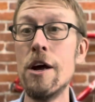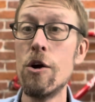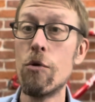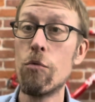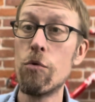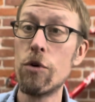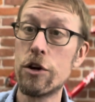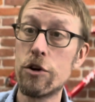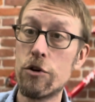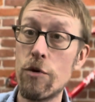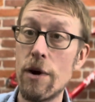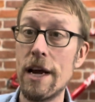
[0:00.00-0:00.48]

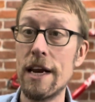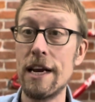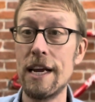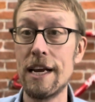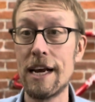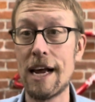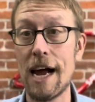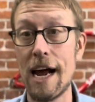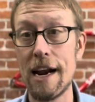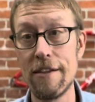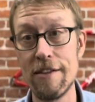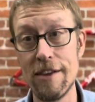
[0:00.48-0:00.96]
we're creating
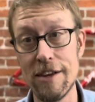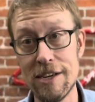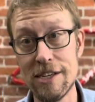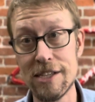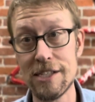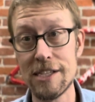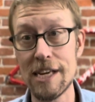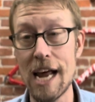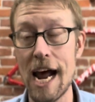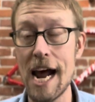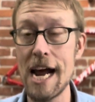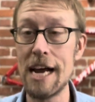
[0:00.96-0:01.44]
kind of this
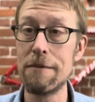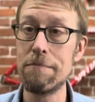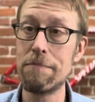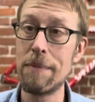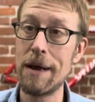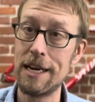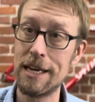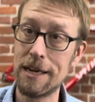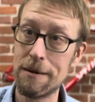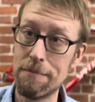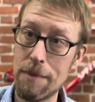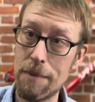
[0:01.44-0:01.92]
side
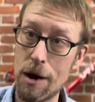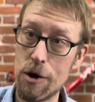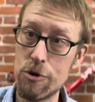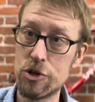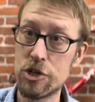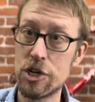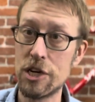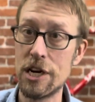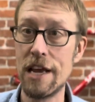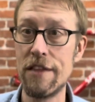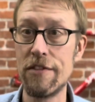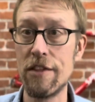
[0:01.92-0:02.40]
bending
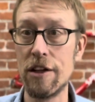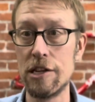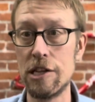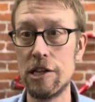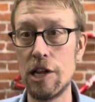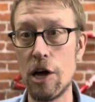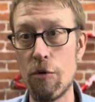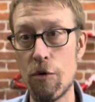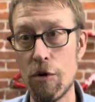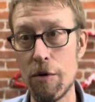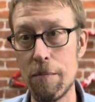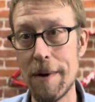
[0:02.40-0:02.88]
motion in the
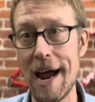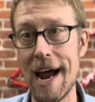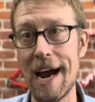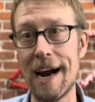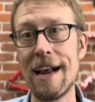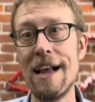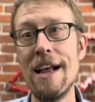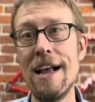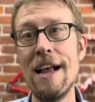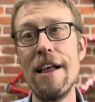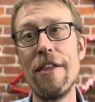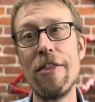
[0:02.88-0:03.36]
lower
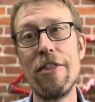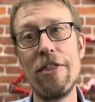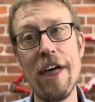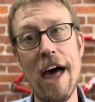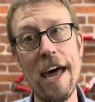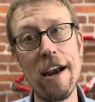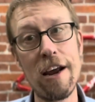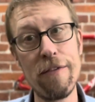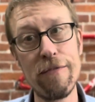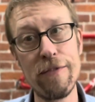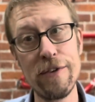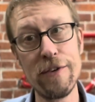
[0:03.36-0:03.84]
back.
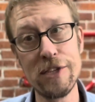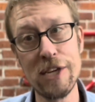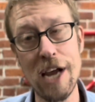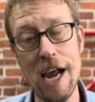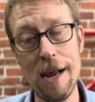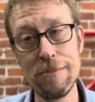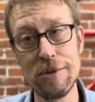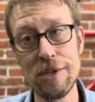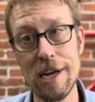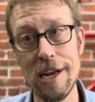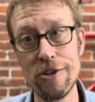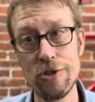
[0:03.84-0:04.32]
That
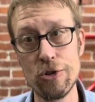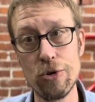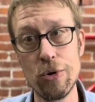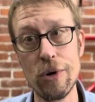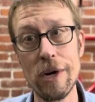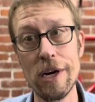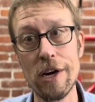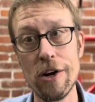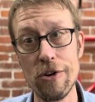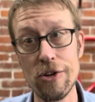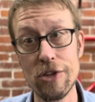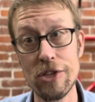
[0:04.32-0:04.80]
oftentimes can
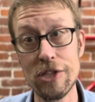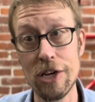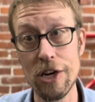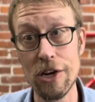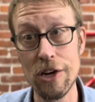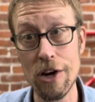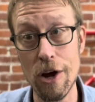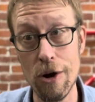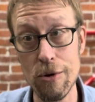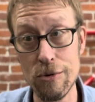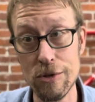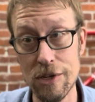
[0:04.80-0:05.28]
trigger
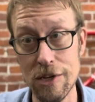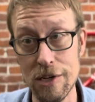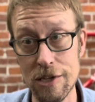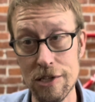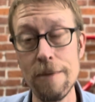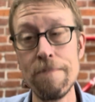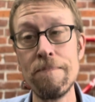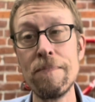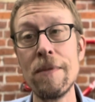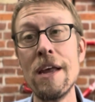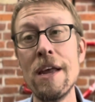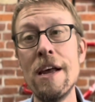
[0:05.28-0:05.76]
stenosis.
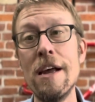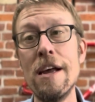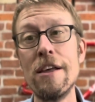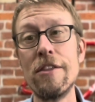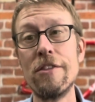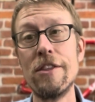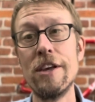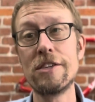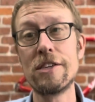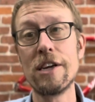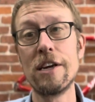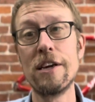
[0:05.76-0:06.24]

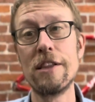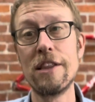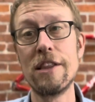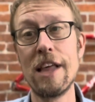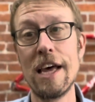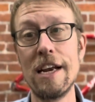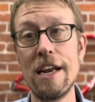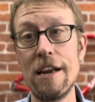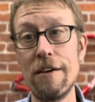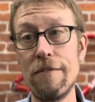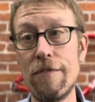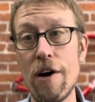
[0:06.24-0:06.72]
This
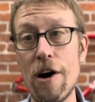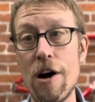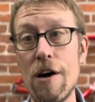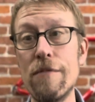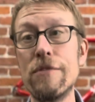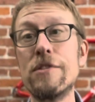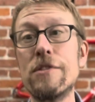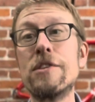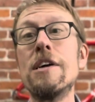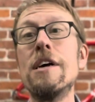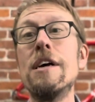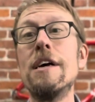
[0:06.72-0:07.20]
then
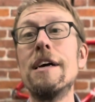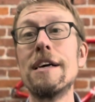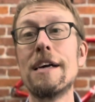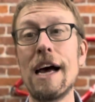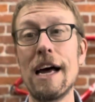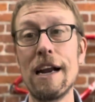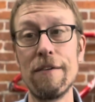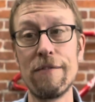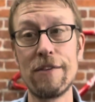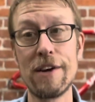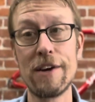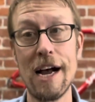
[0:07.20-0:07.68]
involves
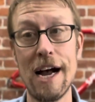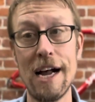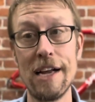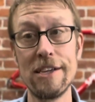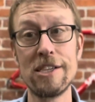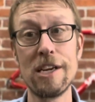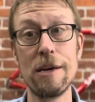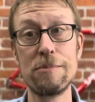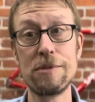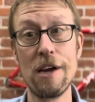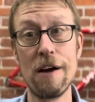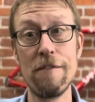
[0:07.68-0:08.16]
kind of
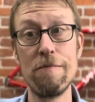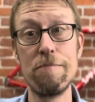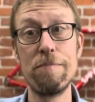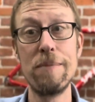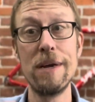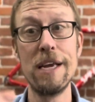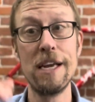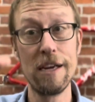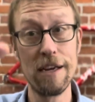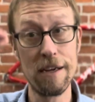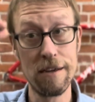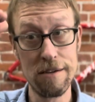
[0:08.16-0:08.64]
concepts of
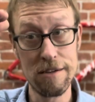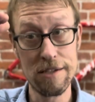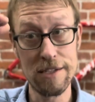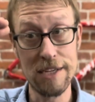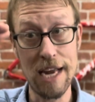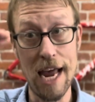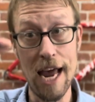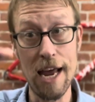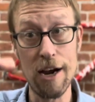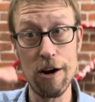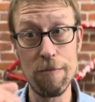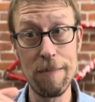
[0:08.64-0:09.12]
being
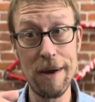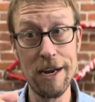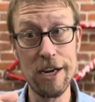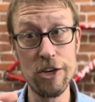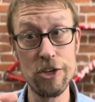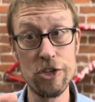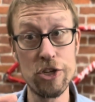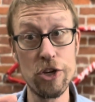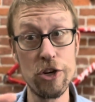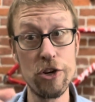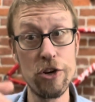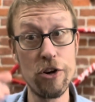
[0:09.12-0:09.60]
saddle,
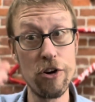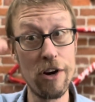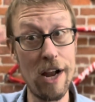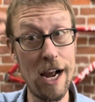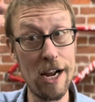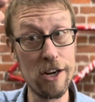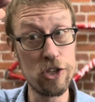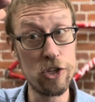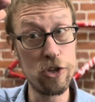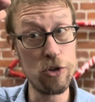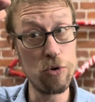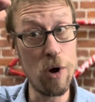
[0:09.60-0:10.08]
making sure you're
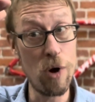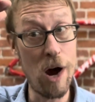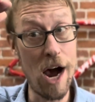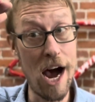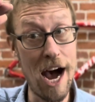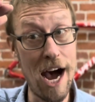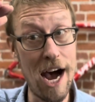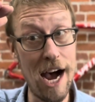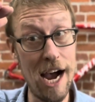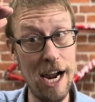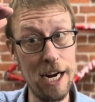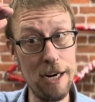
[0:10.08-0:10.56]
not too
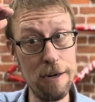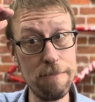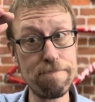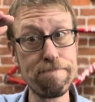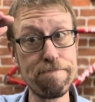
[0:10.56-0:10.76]
high.